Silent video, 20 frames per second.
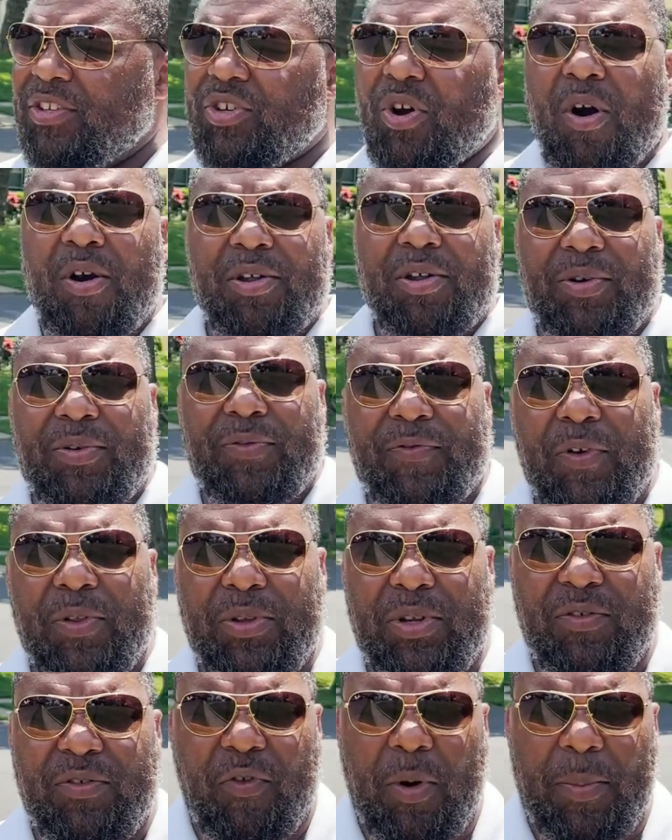article from
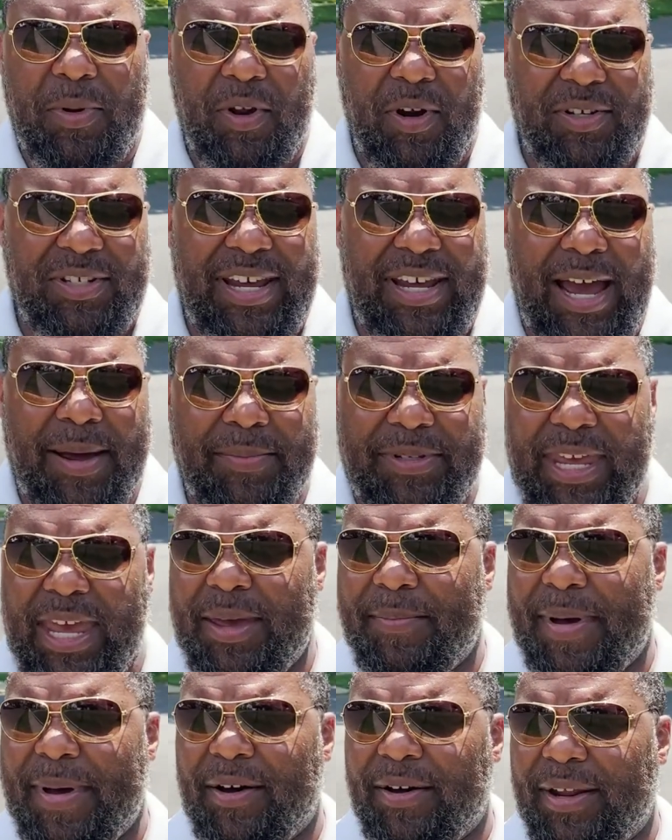New York Times
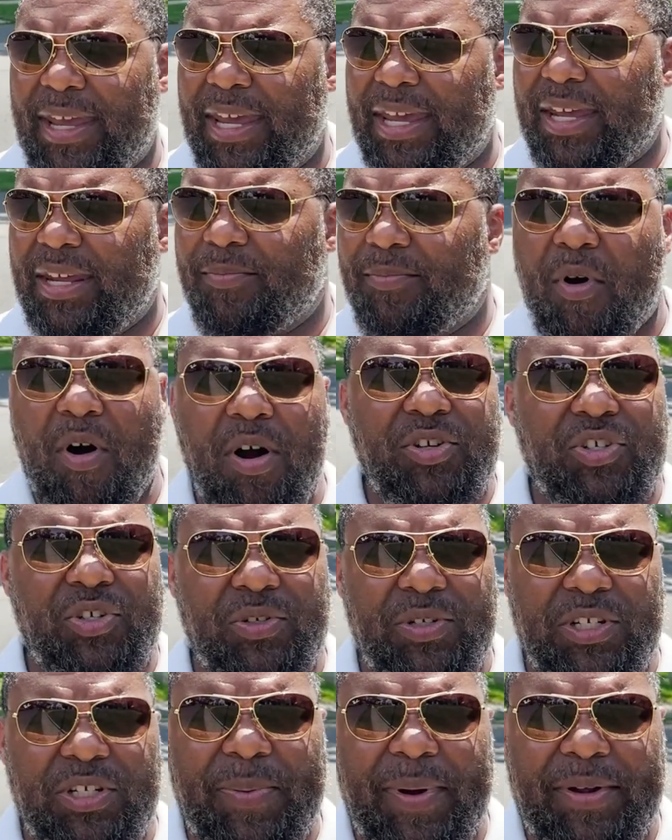came out in March, so
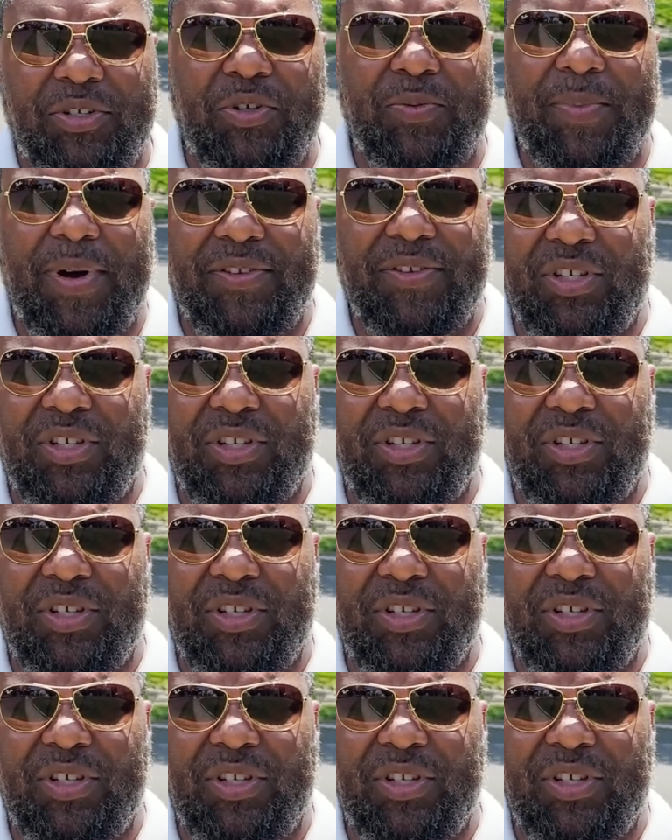just about 2 months